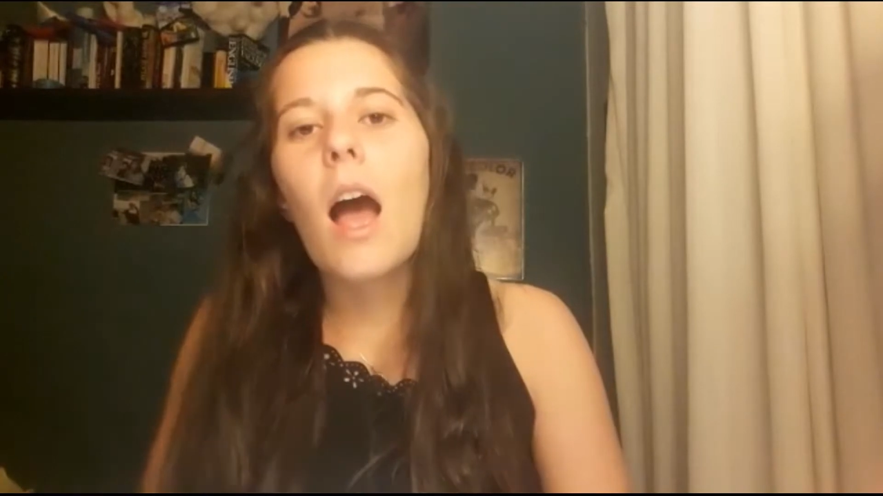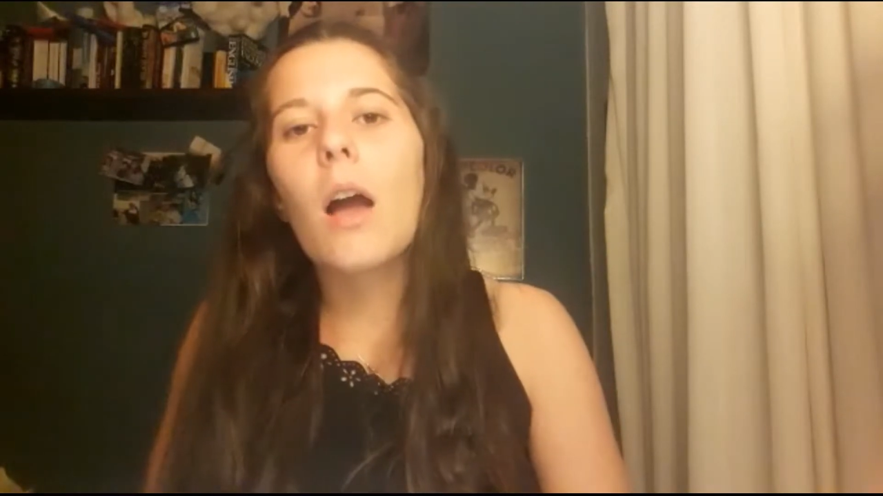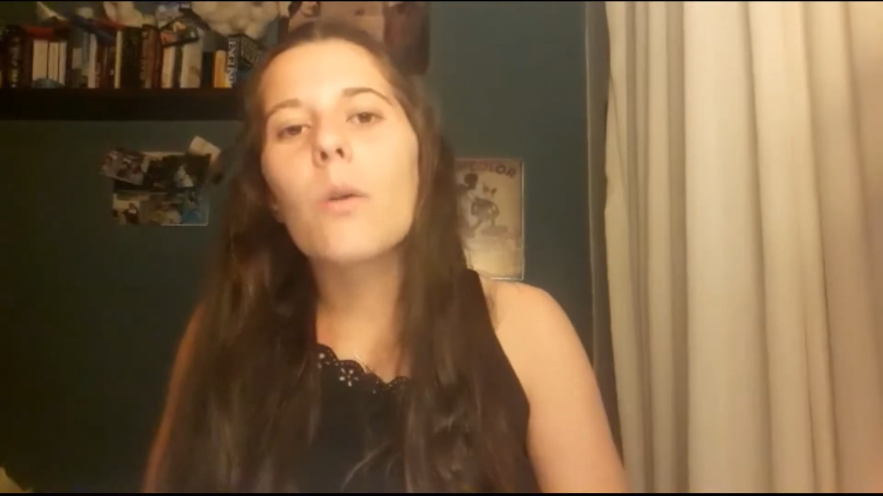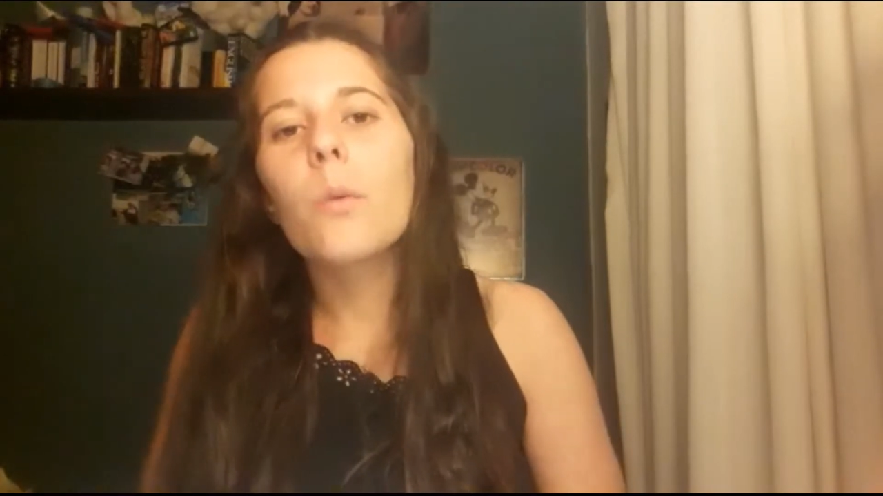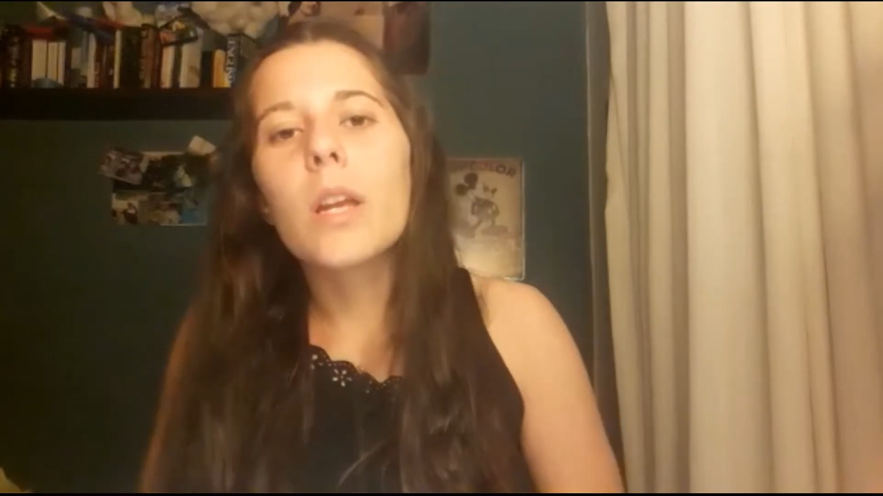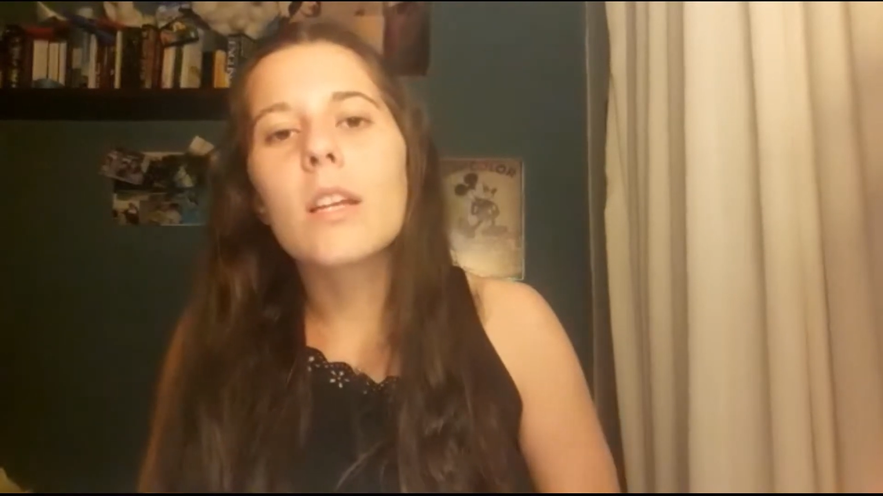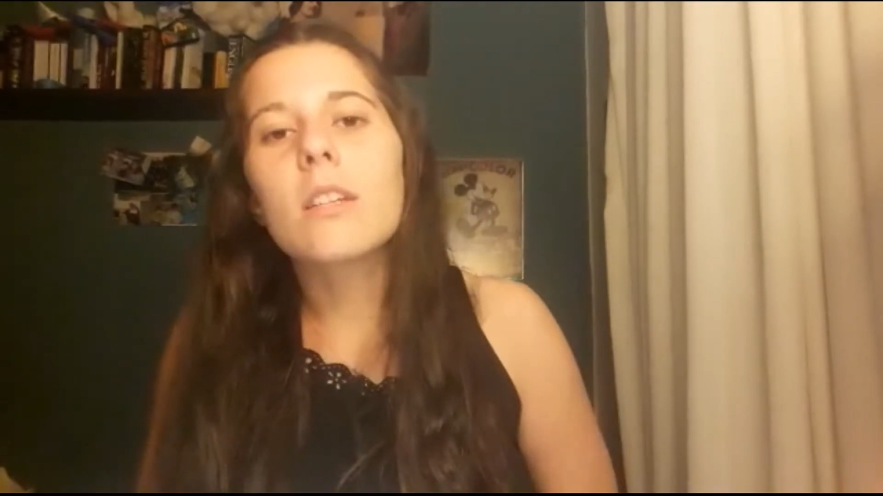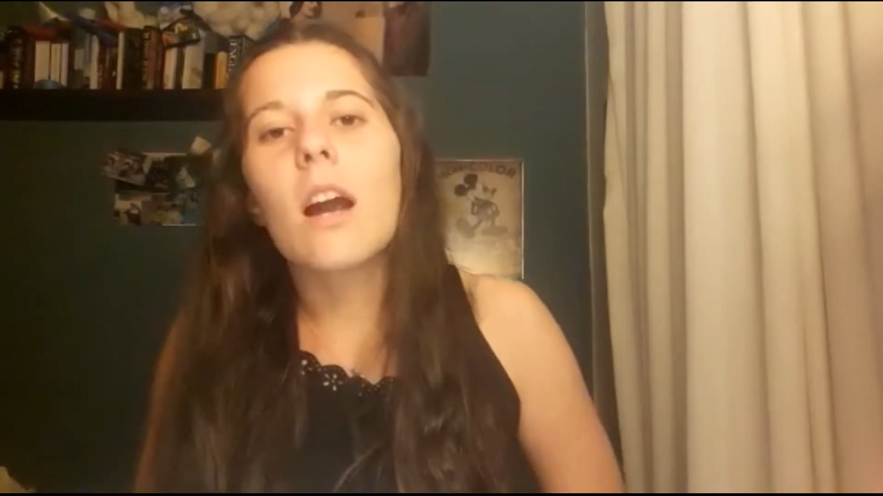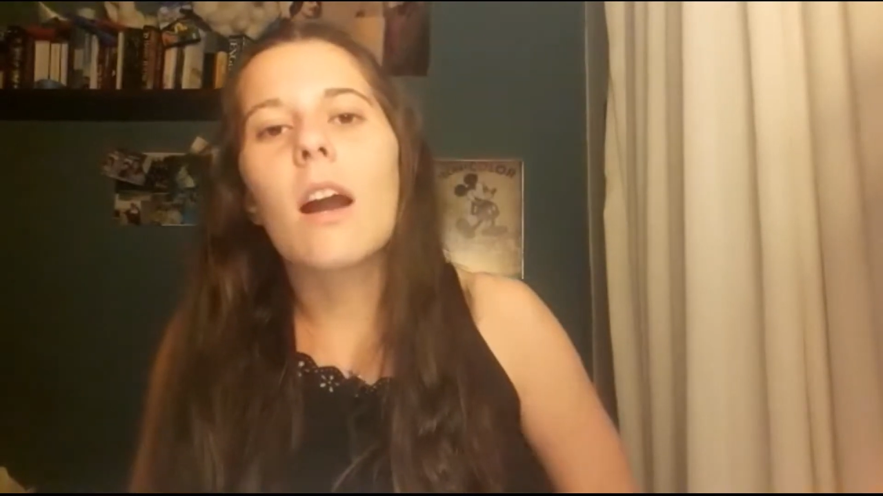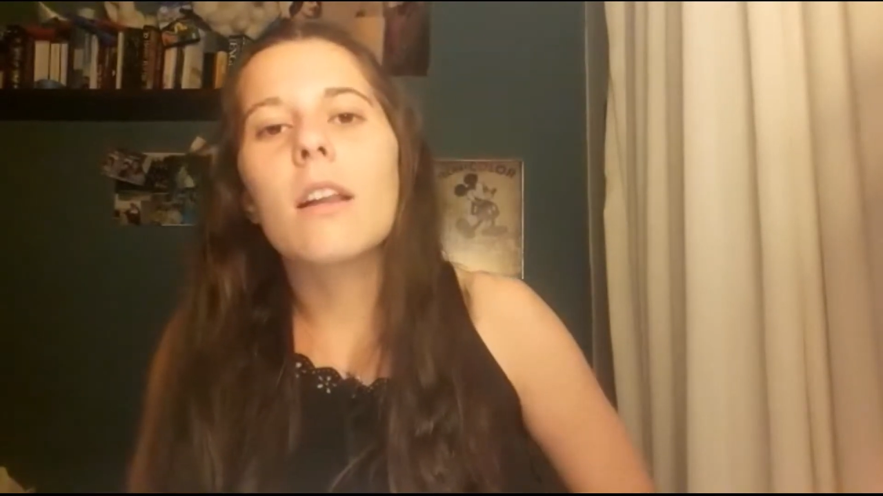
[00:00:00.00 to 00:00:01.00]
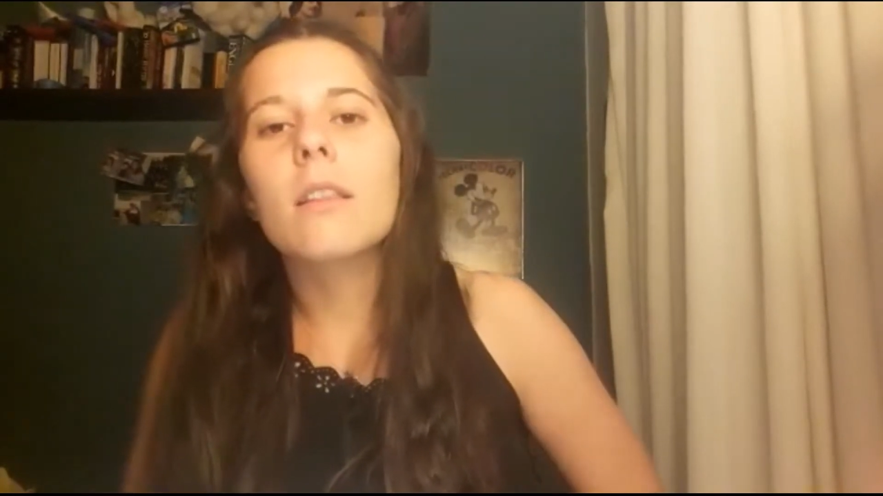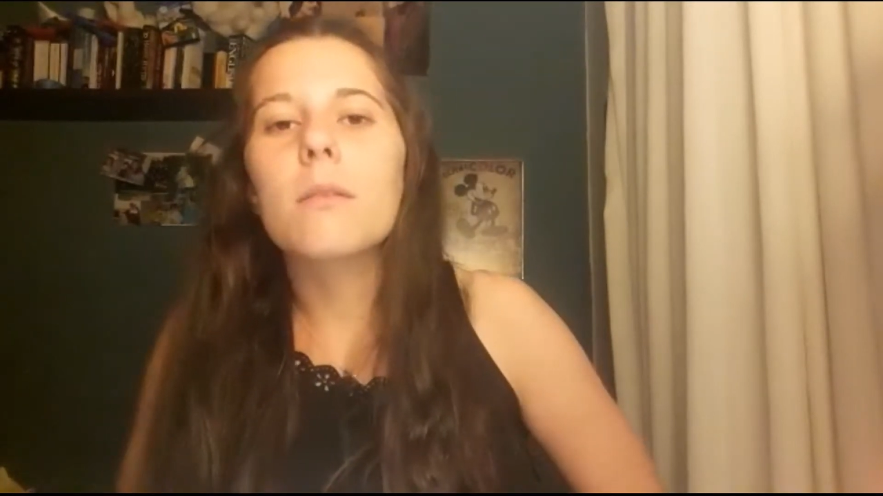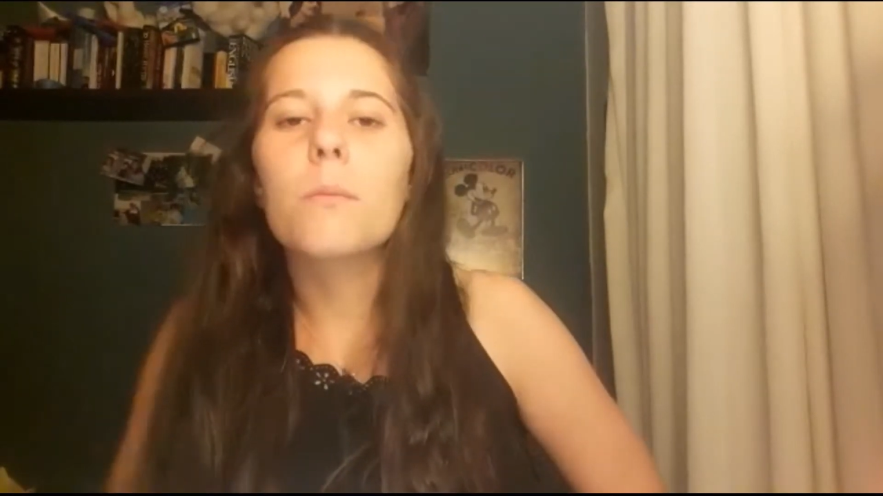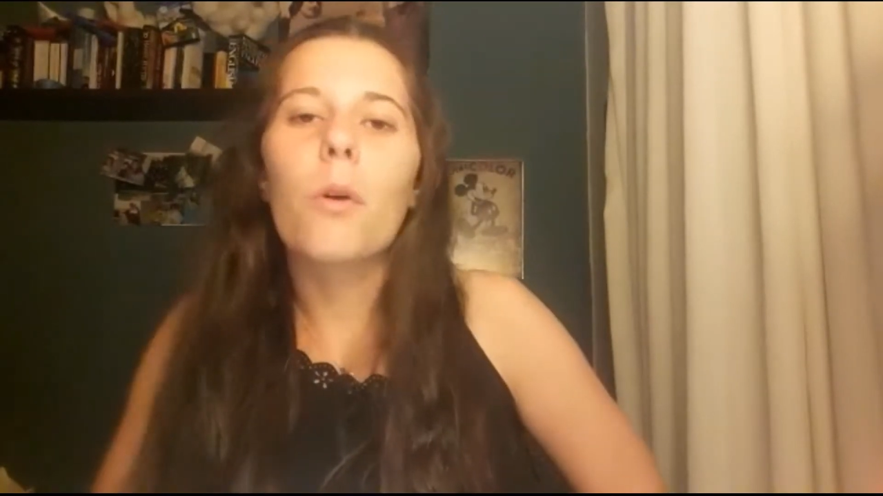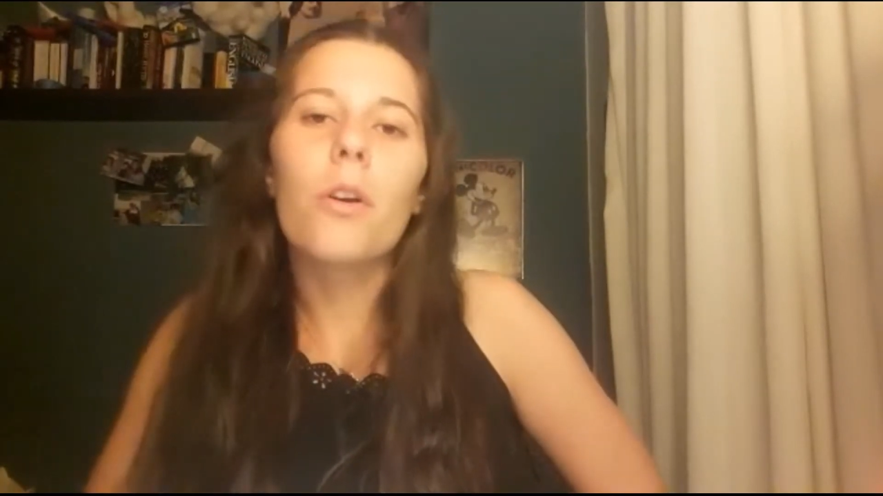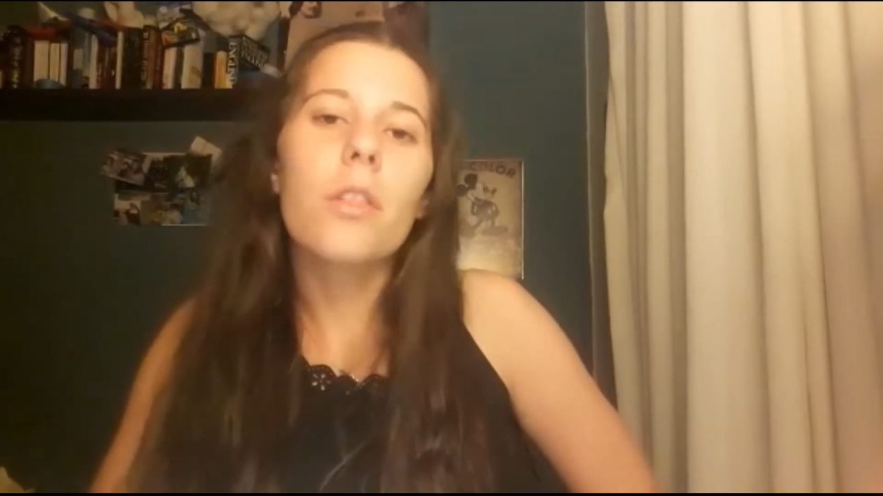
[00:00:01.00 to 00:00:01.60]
and which are more